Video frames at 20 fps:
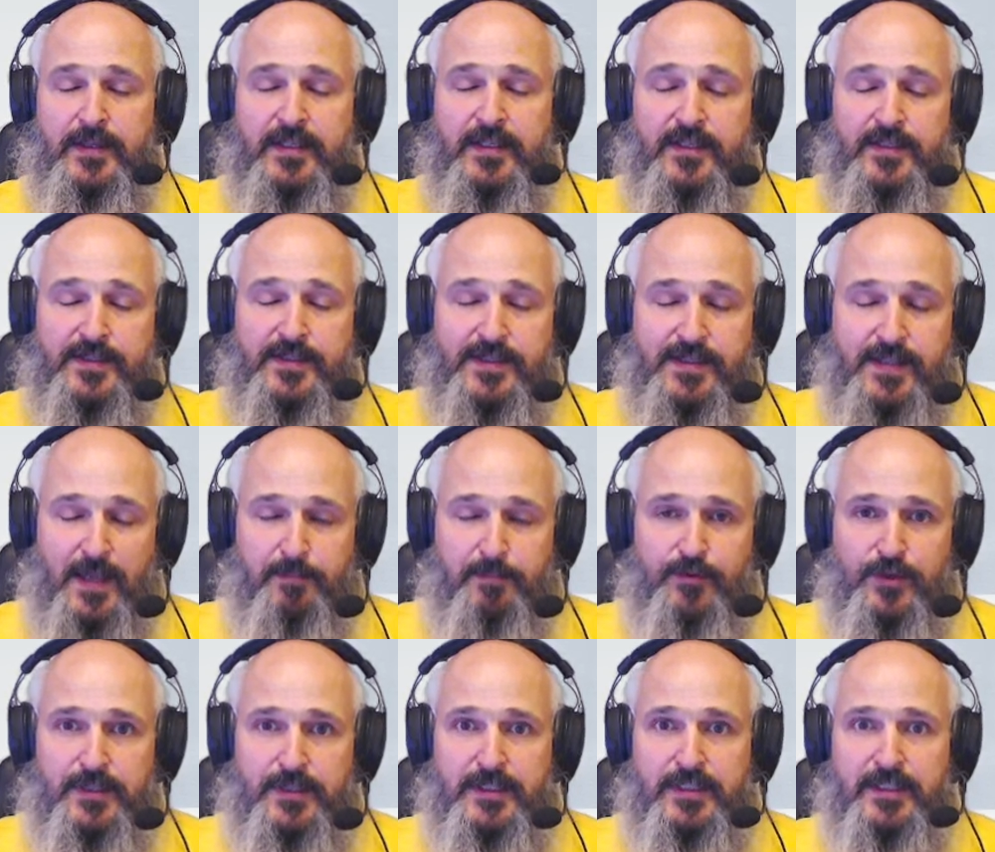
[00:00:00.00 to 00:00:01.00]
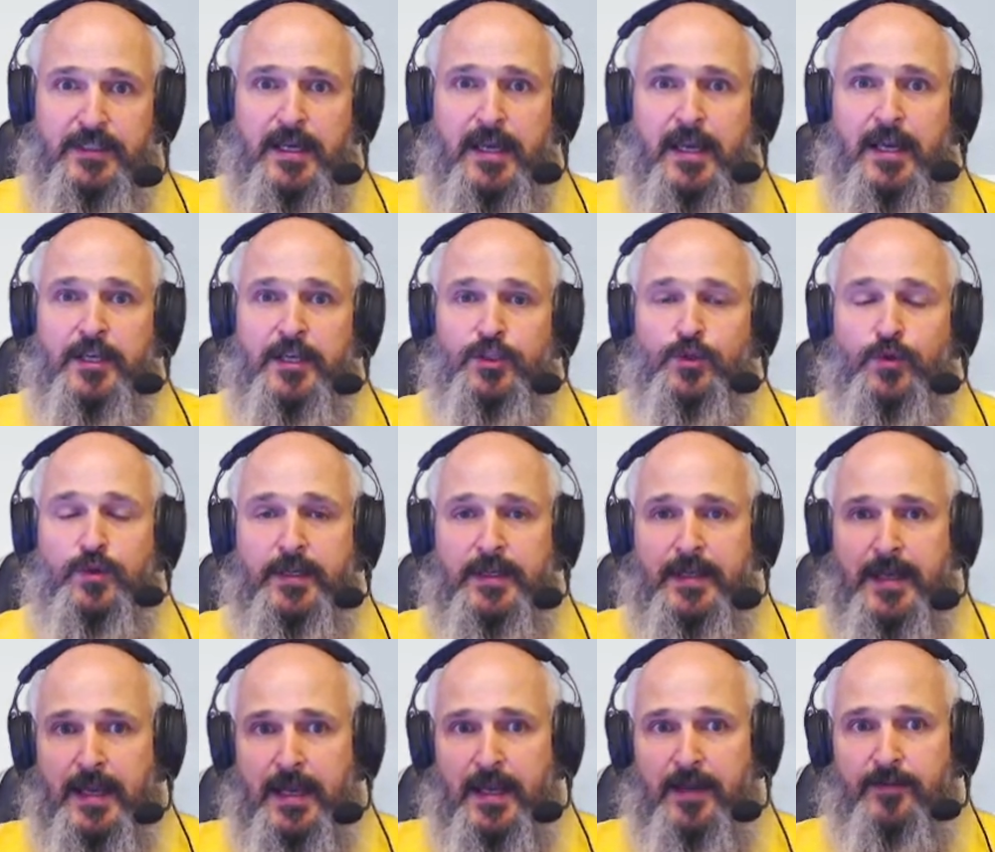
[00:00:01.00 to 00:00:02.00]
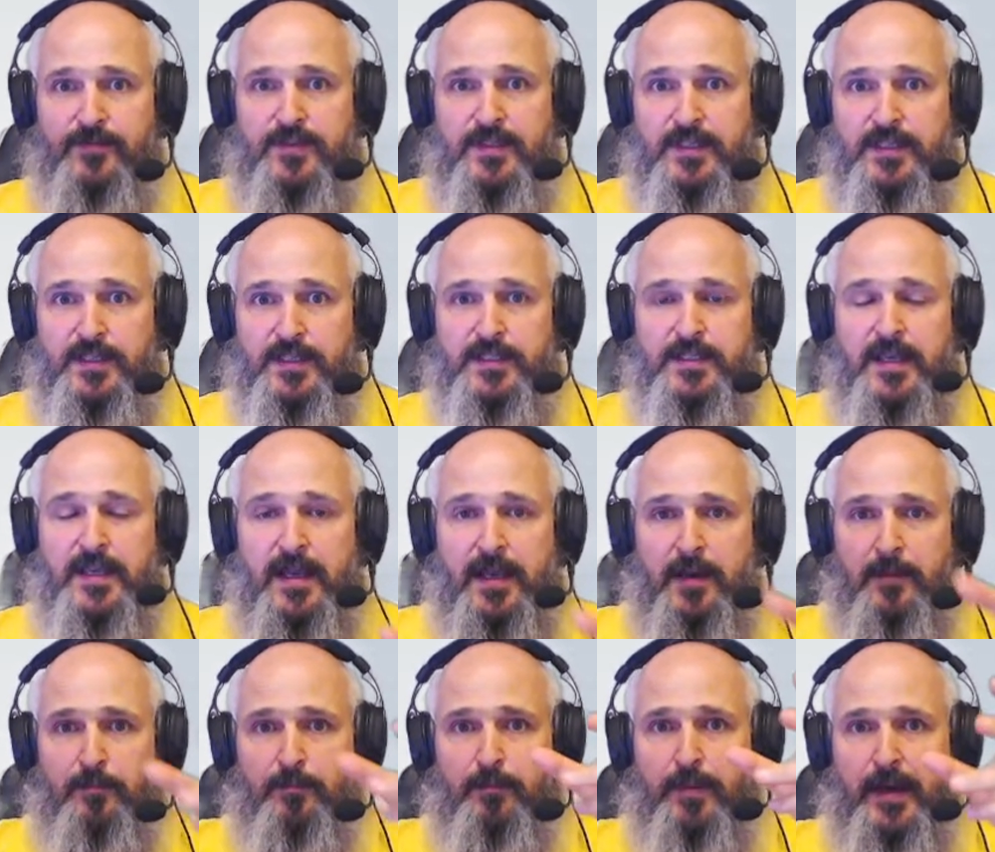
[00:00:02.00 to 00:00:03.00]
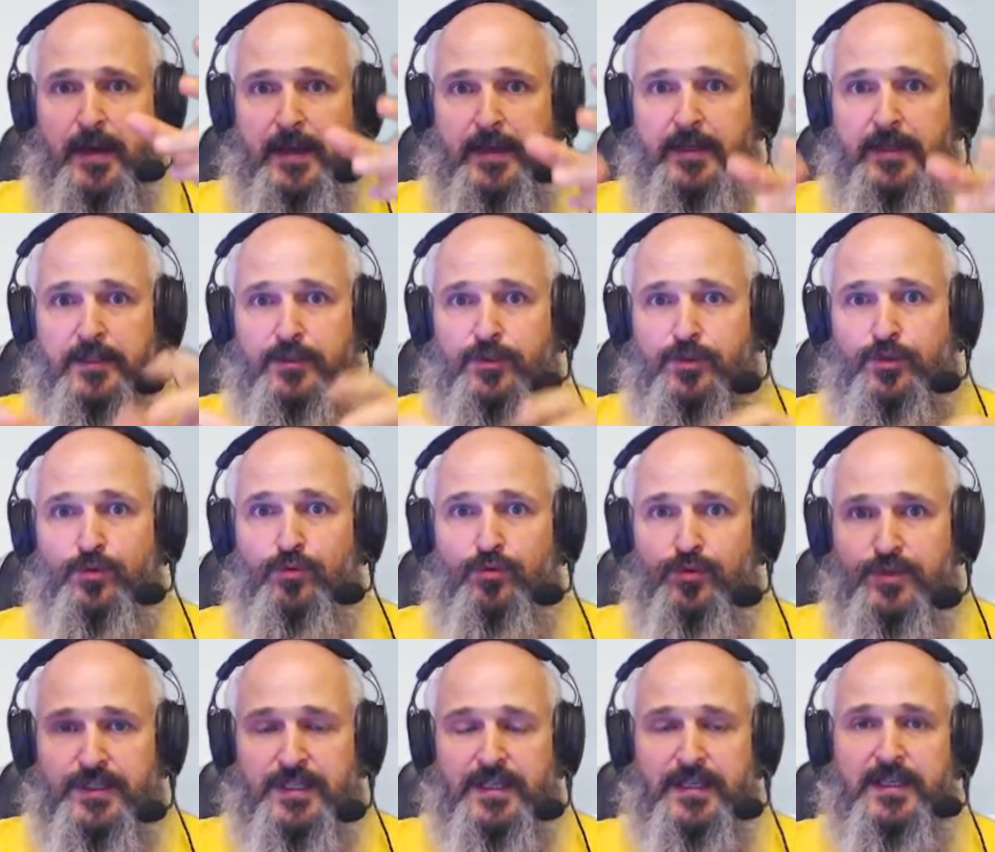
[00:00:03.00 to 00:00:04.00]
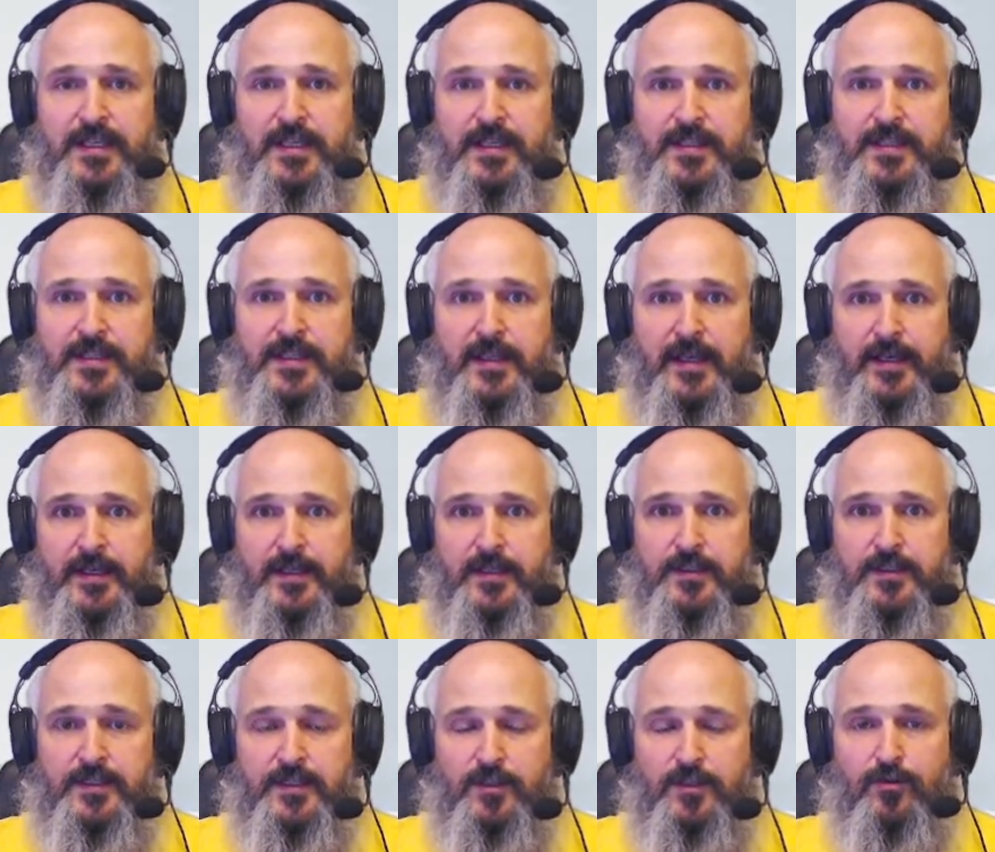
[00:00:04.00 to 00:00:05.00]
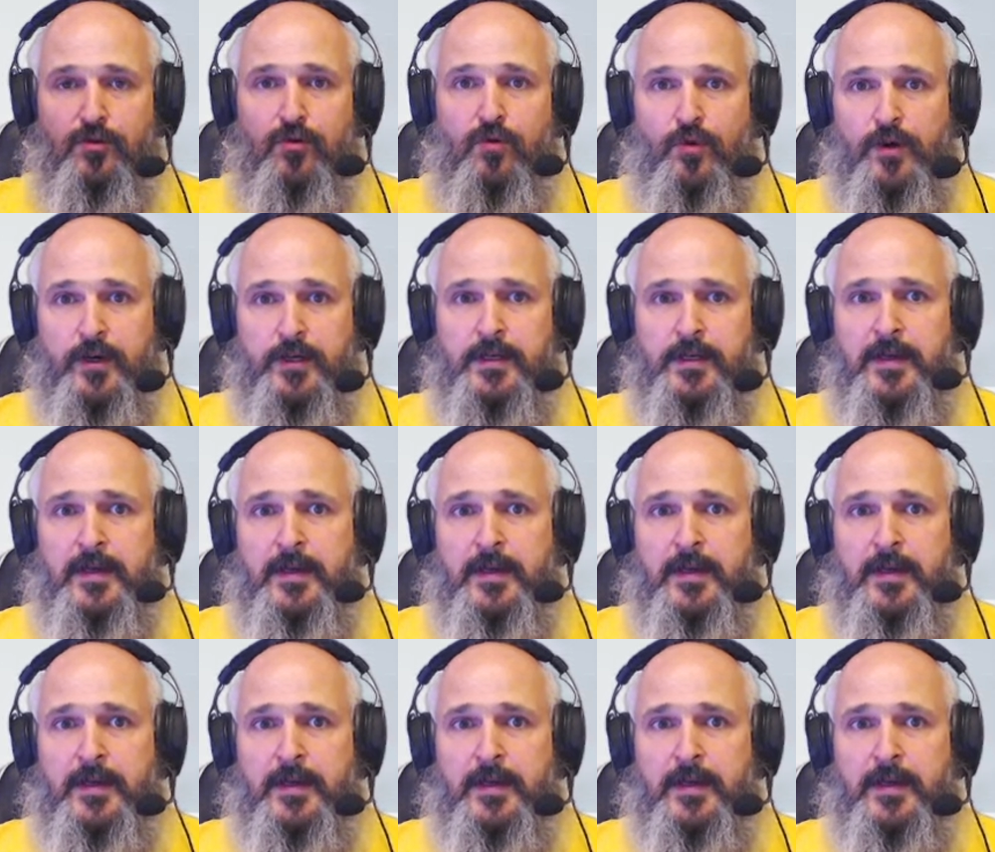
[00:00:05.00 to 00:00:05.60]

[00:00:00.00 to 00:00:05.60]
separately. You can have these by 2 T's like a deer horn,